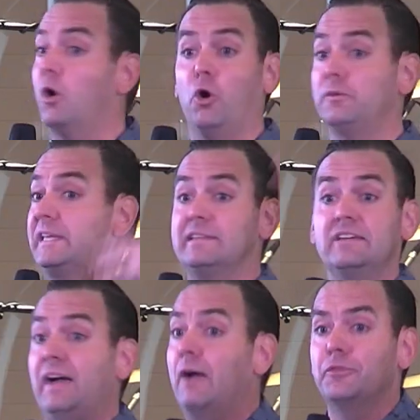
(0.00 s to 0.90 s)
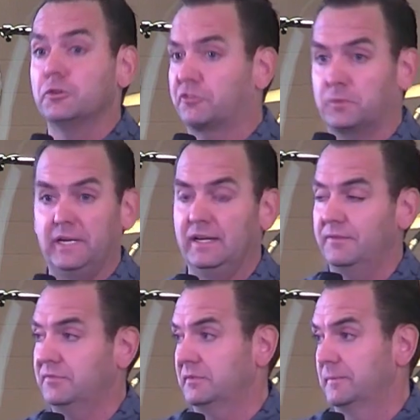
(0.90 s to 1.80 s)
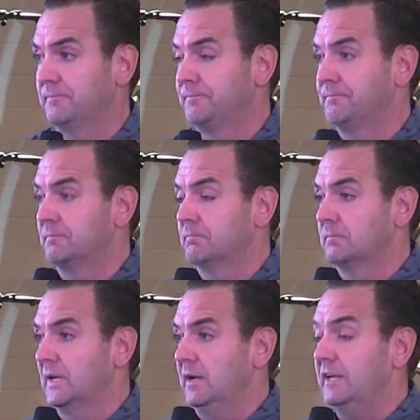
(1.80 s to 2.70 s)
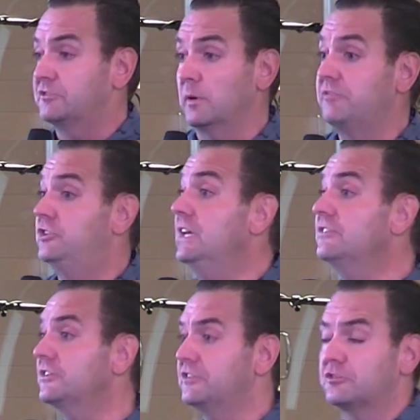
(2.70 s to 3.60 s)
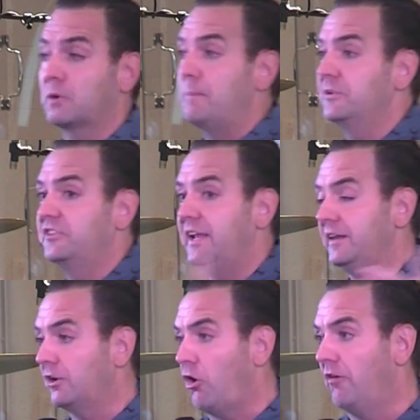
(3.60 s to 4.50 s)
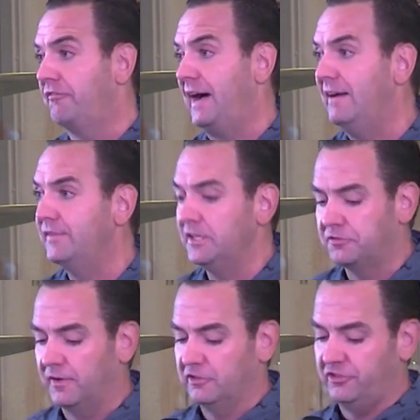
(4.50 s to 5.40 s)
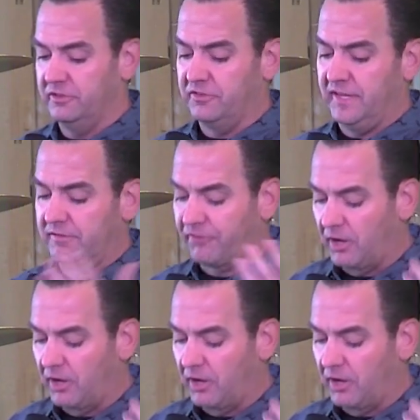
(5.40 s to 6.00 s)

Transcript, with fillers: will only live out those three gifts. And so, if Jesus is represented in all five of these functions, then